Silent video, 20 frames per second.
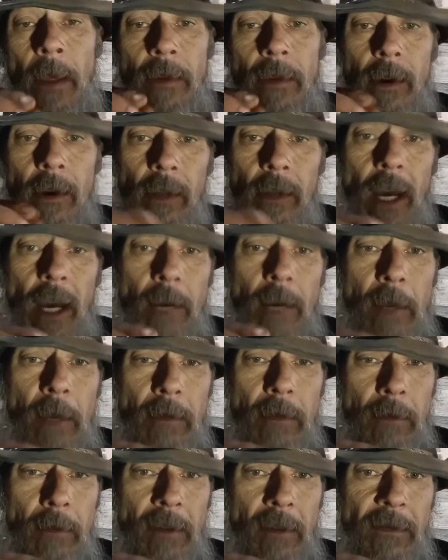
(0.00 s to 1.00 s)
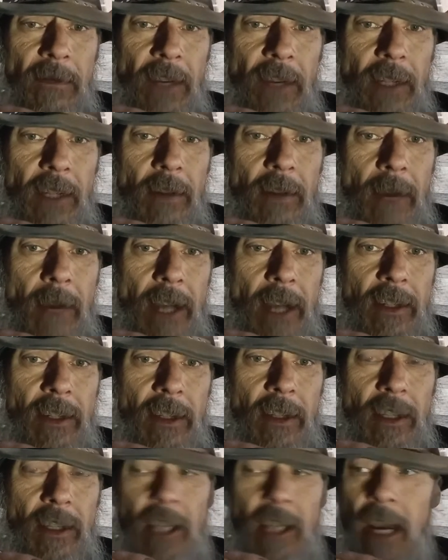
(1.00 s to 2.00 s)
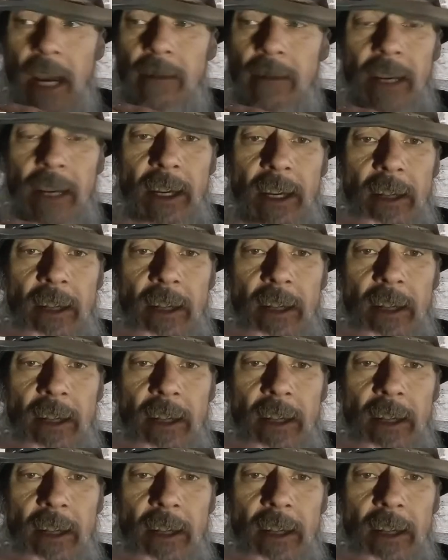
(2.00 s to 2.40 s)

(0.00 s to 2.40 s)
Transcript: There are a lot of people been victimized in this county,